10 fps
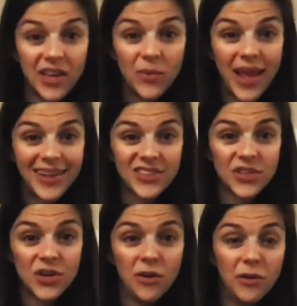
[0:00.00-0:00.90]
get you
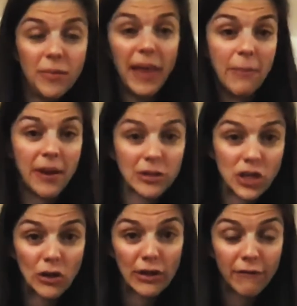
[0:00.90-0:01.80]
canceled. You
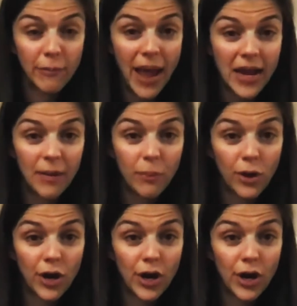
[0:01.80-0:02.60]
better start looking for backup